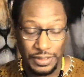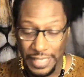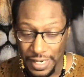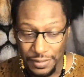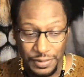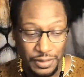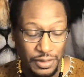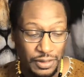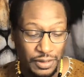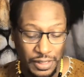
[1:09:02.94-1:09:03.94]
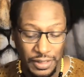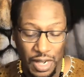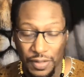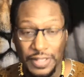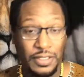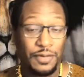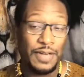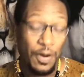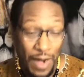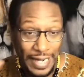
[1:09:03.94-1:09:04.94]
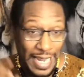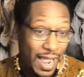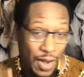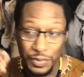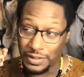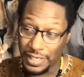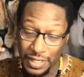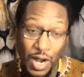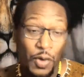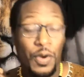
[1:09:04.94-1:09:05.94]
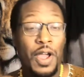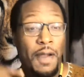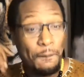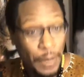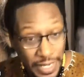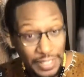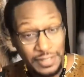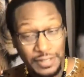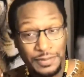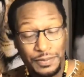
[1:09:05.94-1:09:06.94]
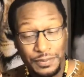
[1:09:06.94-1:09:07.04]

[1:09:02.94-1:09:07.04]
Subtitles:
tariffs and all that stuff. Right now, I would say no, but